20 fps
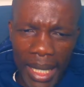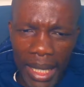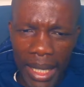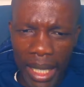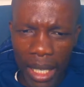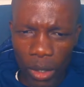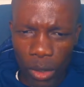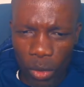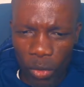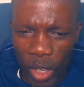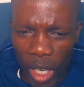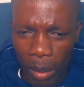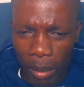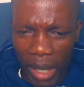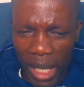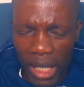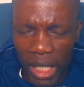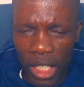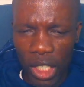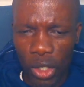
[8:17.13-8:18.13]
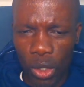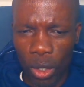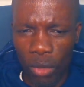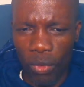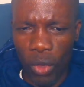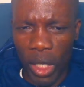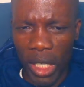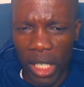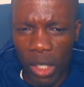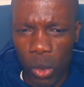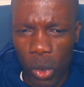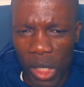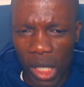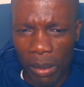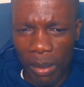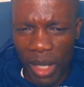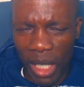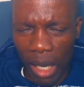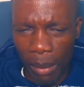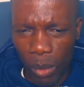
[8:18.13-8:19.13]
Thank you very much. Don't forget to
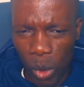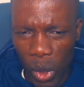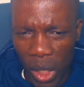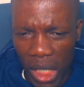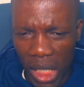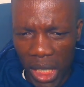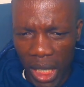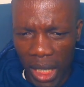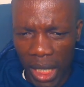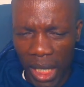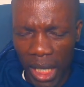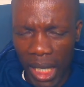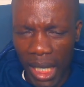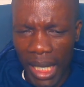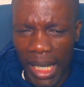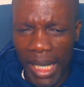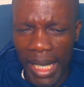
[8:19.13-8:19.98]
subscribe to this channel,